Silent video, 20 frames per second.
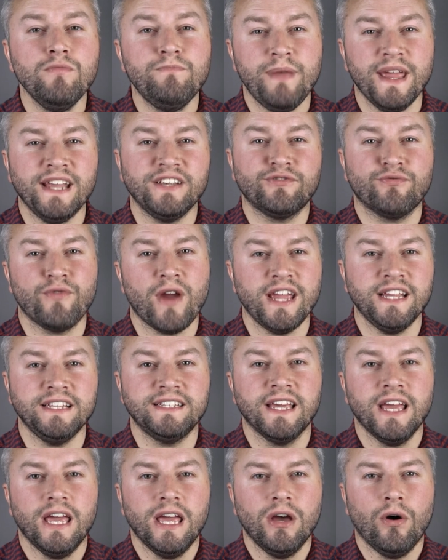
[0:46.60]
bitrate
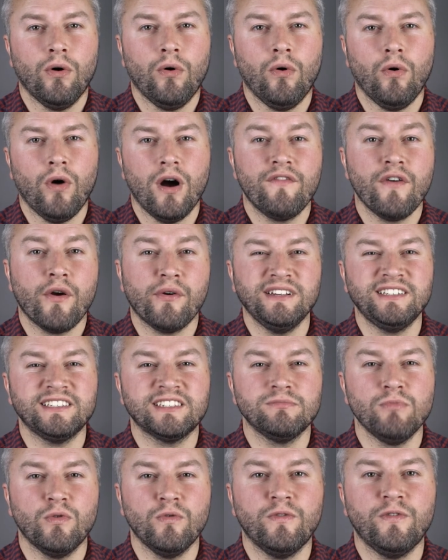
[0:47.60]
or are very
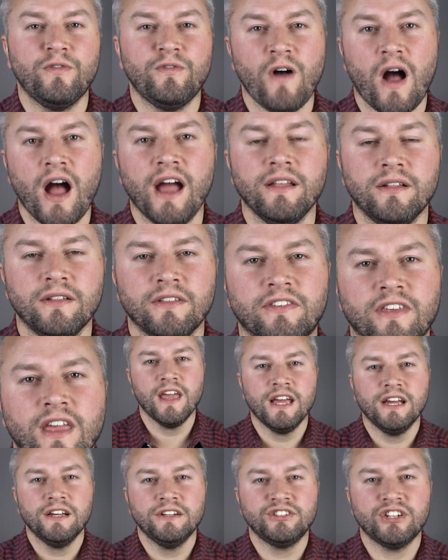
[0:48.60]
small files,
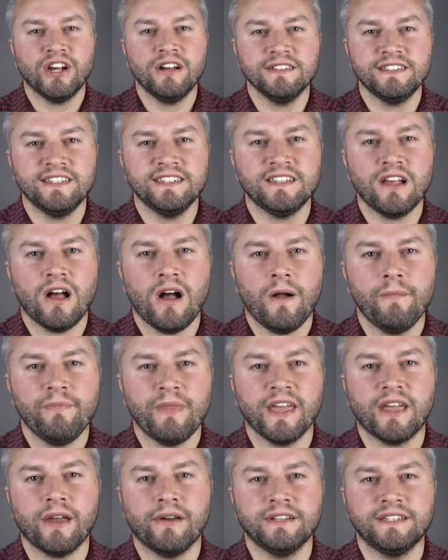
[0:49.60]
chances are
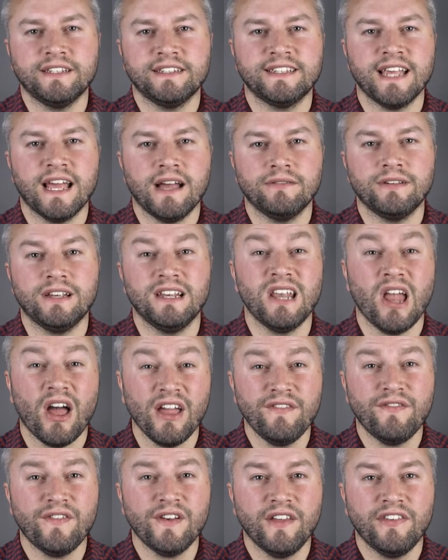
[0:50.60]
they're going to sound
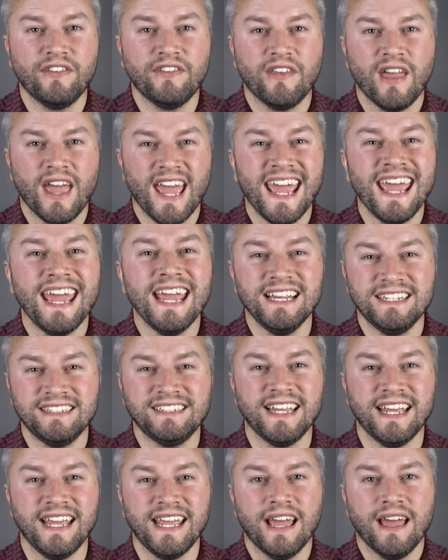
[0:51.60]
lifeless
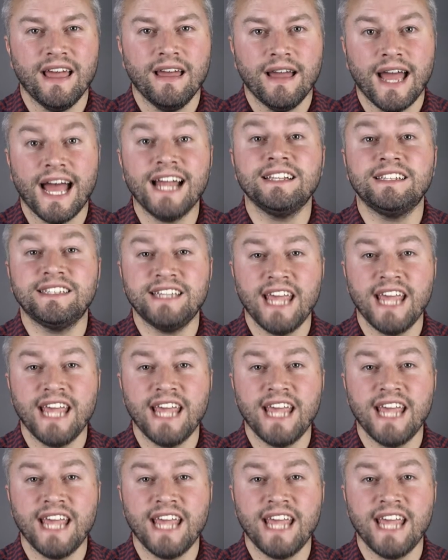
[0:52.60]
hissy, and